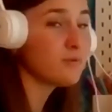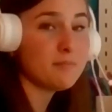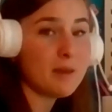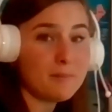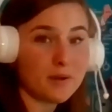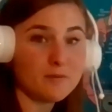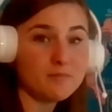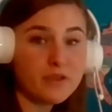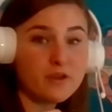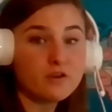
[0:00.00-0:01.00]

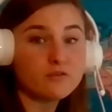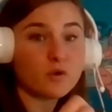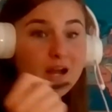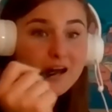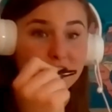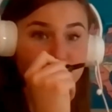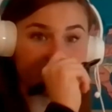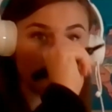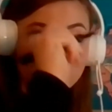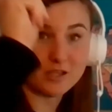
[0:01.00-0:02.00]
remember, for
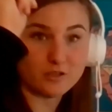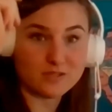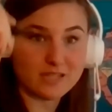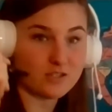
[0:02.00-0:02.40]
hundreds, we use a